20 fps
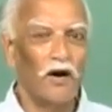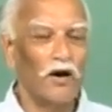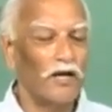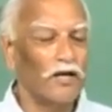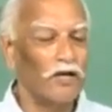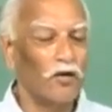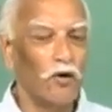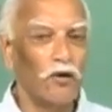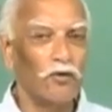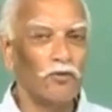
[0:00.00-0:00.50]

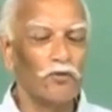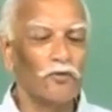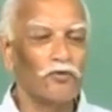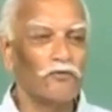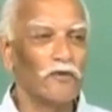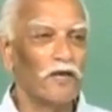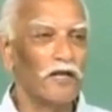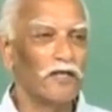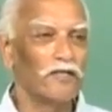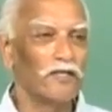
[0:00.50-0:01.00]
In all those
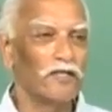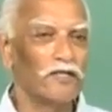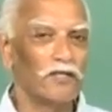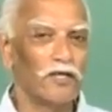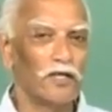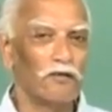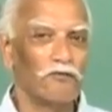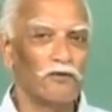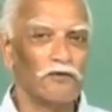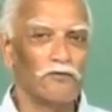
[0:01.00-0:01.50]
villages
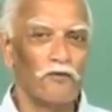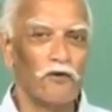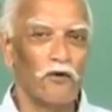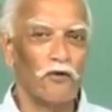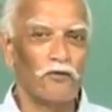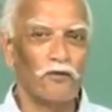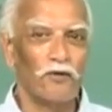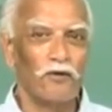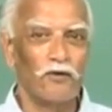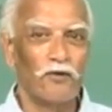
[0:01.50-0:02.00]
it was
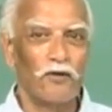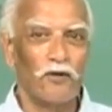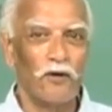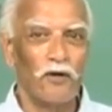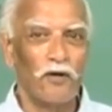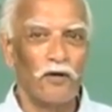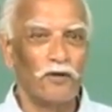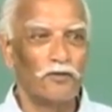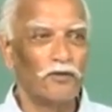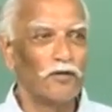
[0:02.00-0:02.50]
found
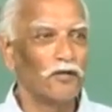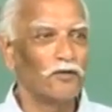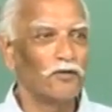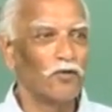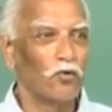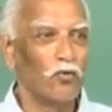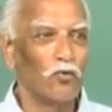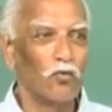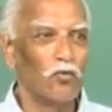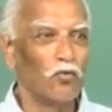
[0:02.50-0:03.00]
that the
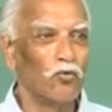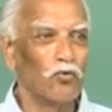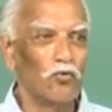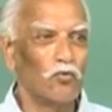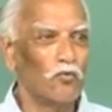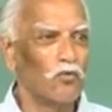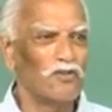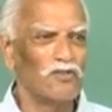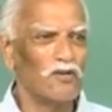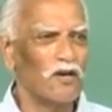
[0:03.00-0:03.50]
Ur
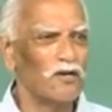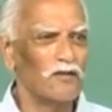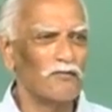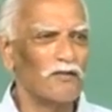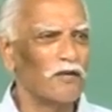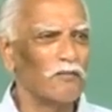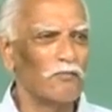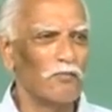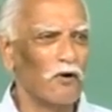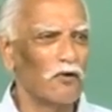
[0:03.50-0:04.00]
was not a
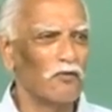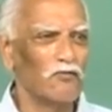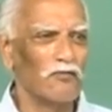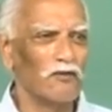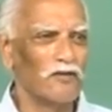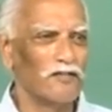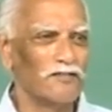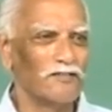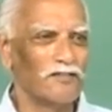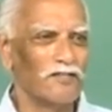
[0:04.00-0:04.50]
very
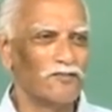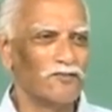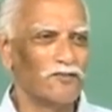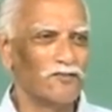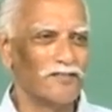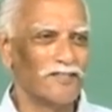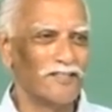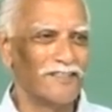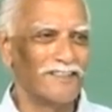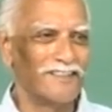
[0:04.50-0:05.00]
powerful
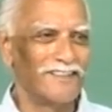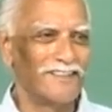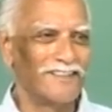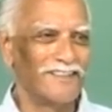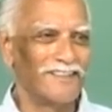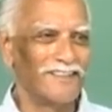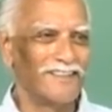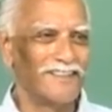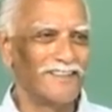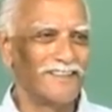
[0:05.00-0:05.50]
institution
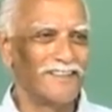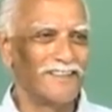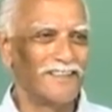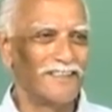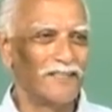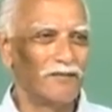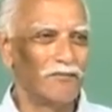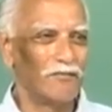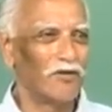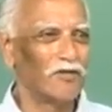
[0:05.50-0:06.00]

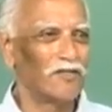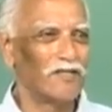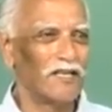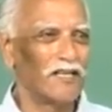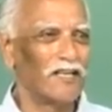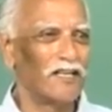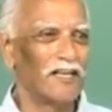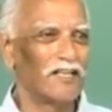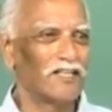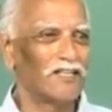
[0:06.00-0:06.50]
because
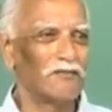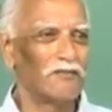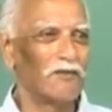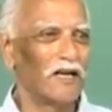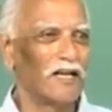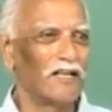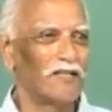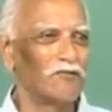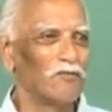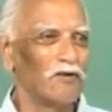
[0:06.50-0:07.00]
irrigation
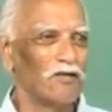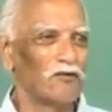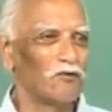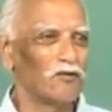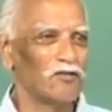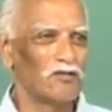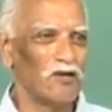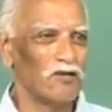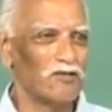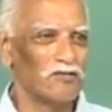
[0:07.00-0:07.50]
management
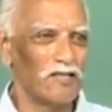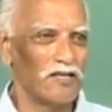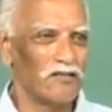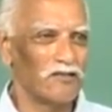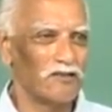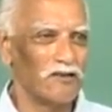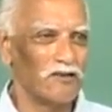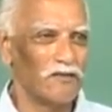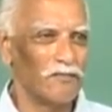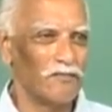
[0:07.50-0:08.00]
was not
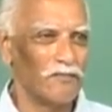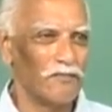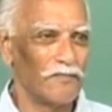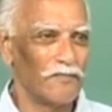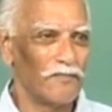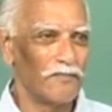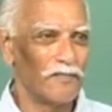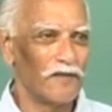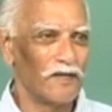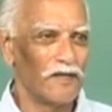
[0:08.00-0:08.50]
central.
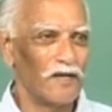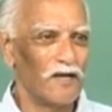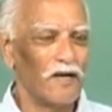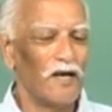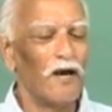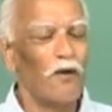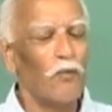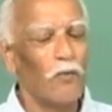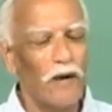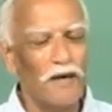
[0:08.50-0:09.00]

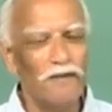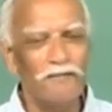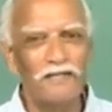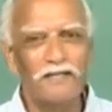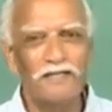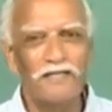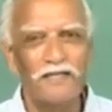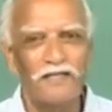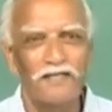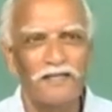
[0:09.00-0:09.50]
Why
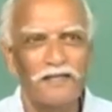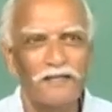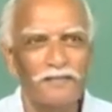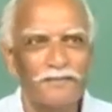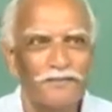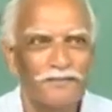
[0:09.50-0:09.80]
was this?